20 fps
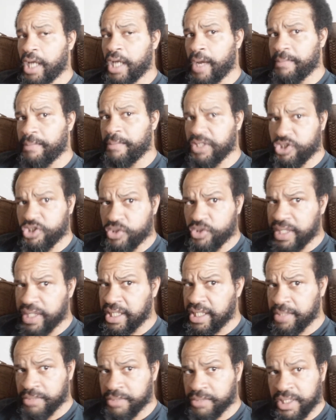Um, he's
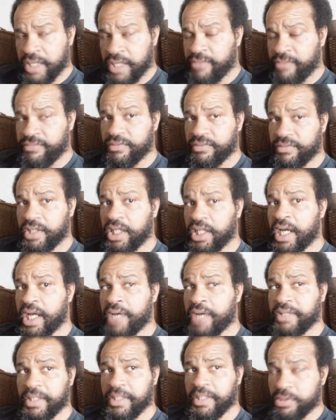tricky himself in
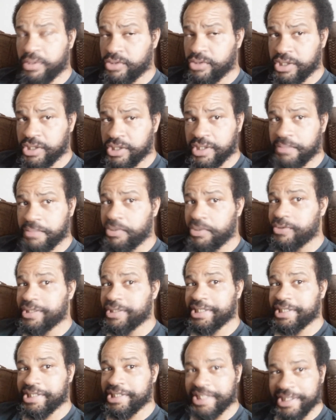how he approaches
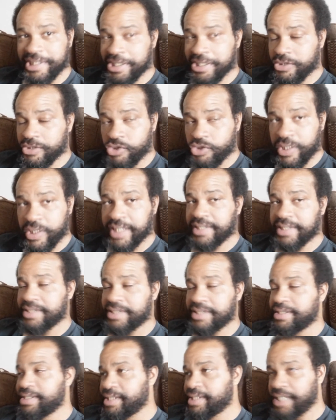opponents and does little tricks
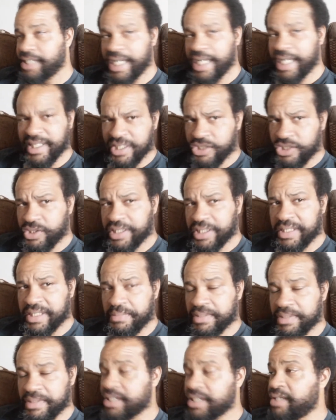he has little tricks
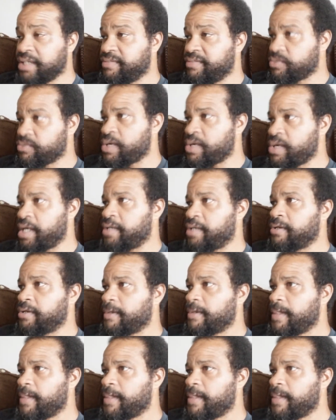up his sleeve as well.